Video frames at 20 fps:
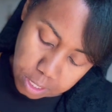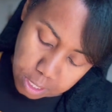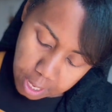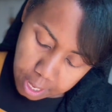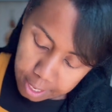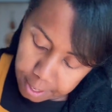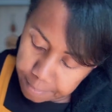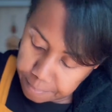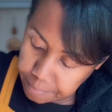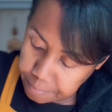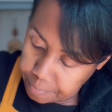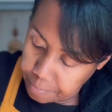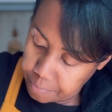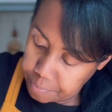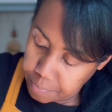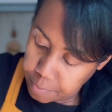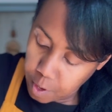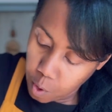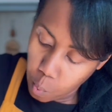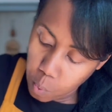like
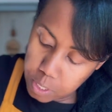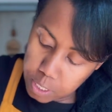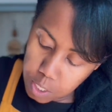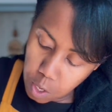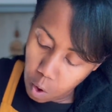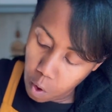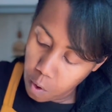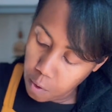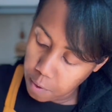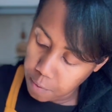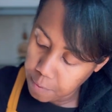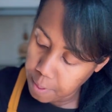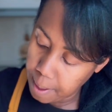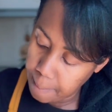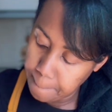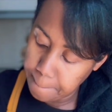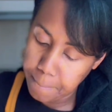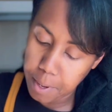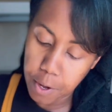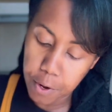once all of
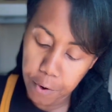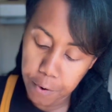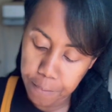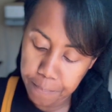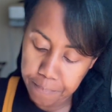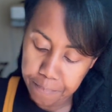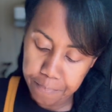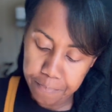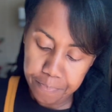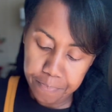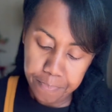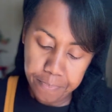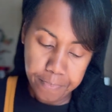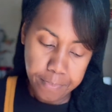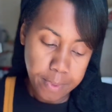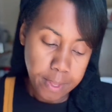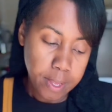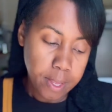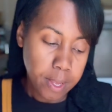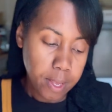that butter
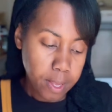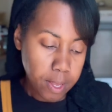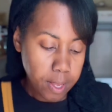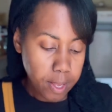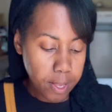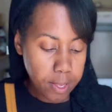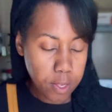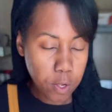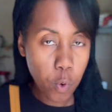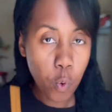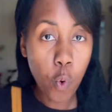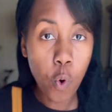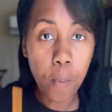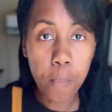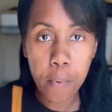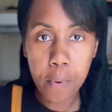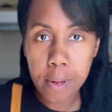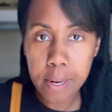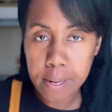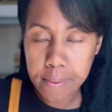is
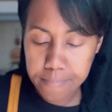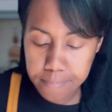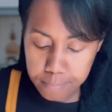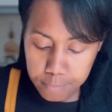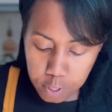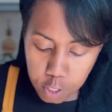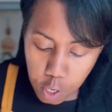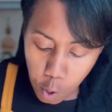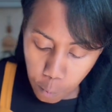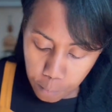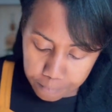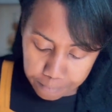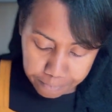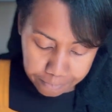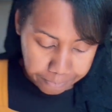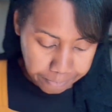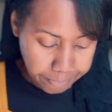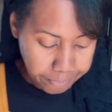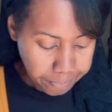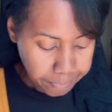incorporated. So,
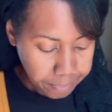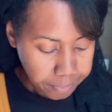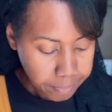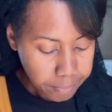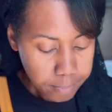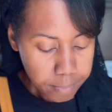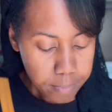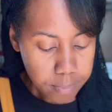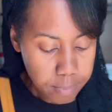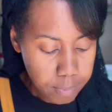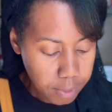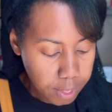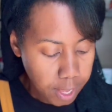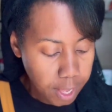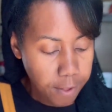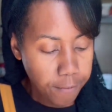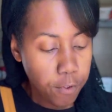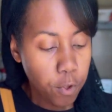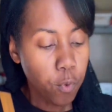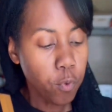
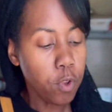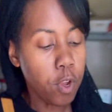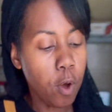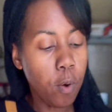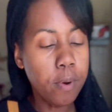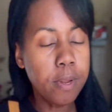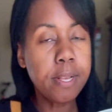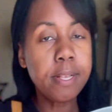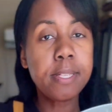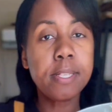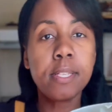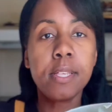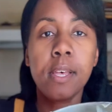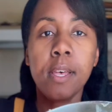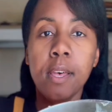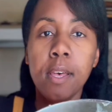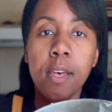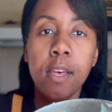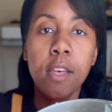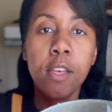if you notice,
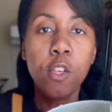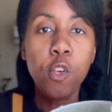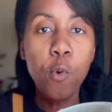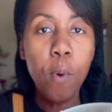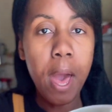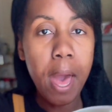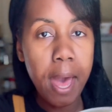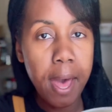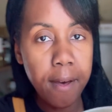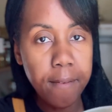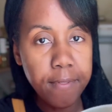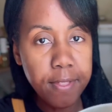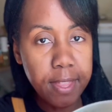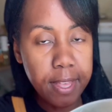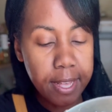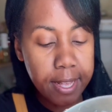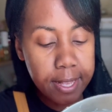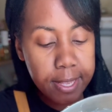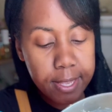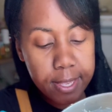you have
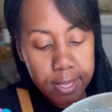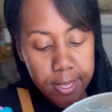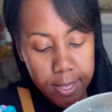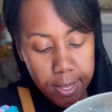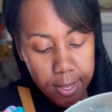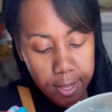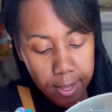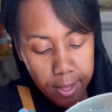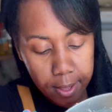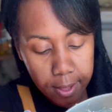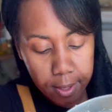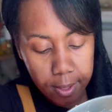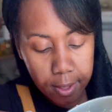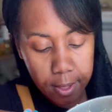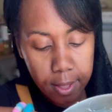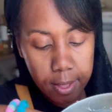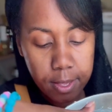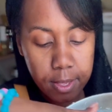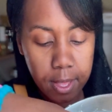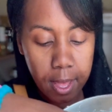this,
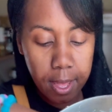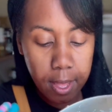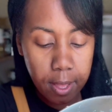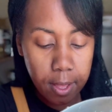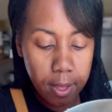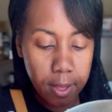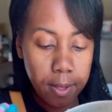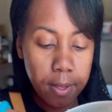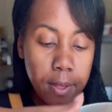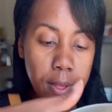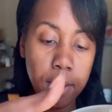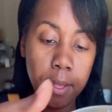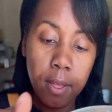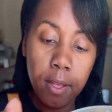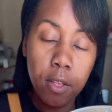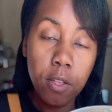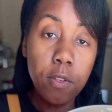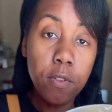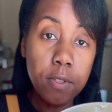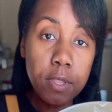it's like
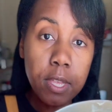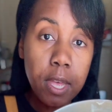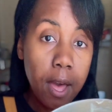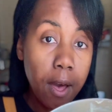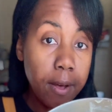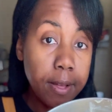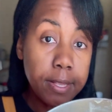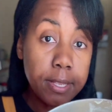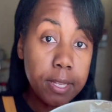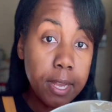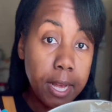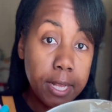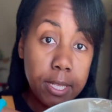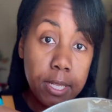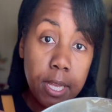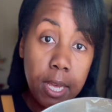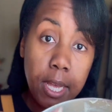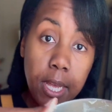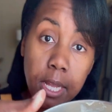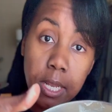you see how it's not
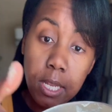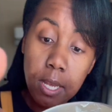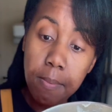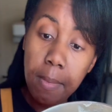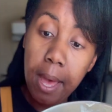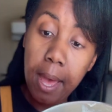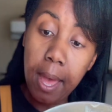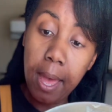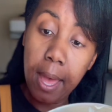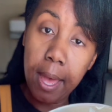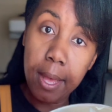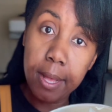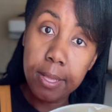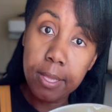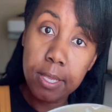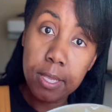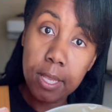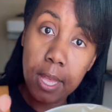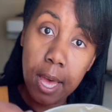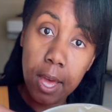sticking to my
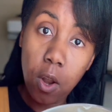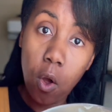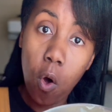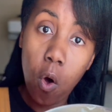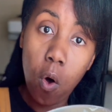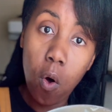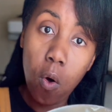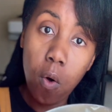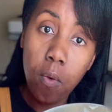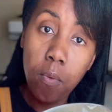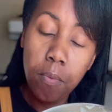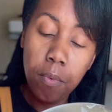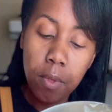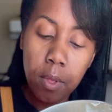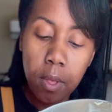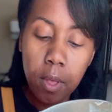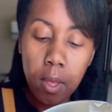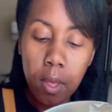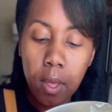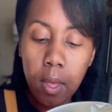hands at all,
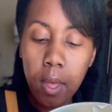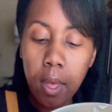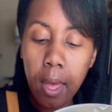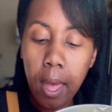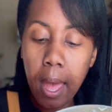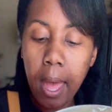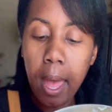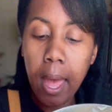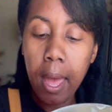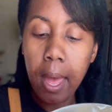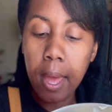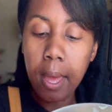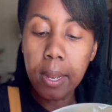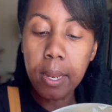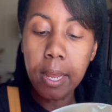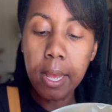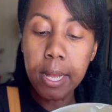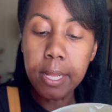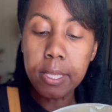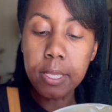
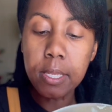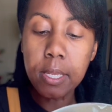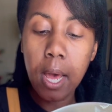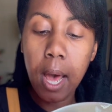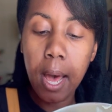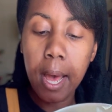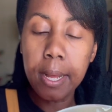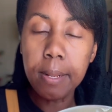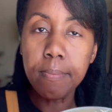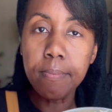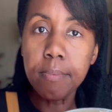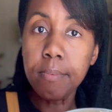and it's not